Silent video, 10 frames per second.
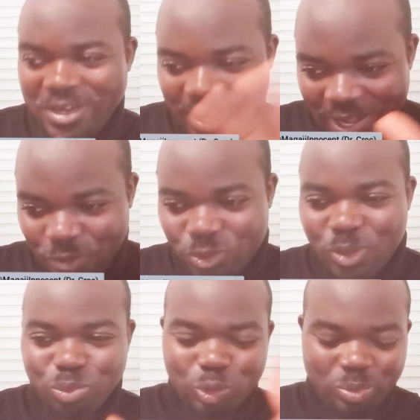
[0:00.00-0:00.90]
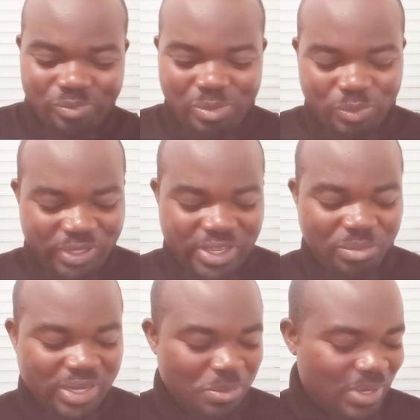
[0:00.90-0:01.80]
Now, some group of people
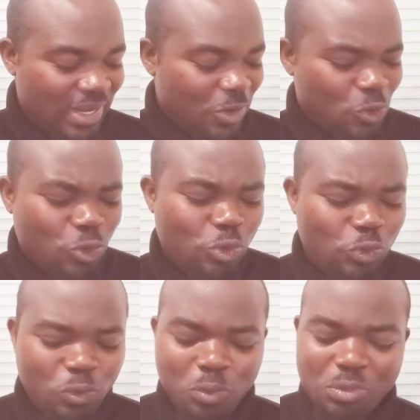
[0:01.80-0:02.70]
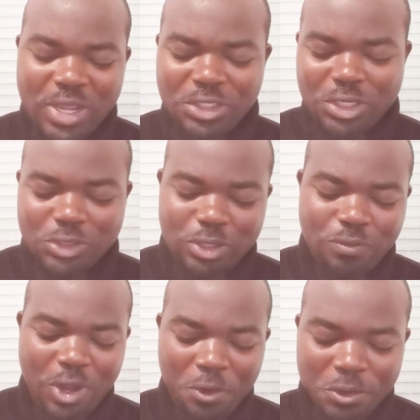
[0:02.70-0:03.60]
came in and were like, oh, Nigerians
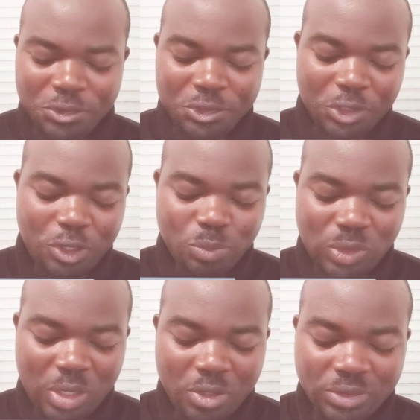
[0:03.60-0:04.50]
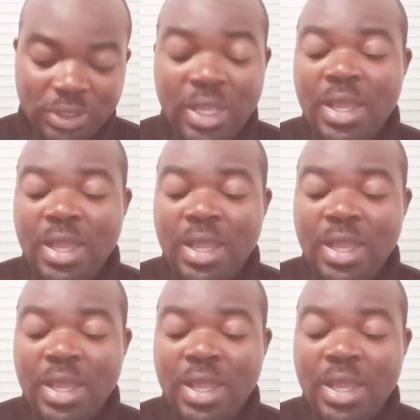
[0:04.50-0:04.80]
love our country. They come to our country.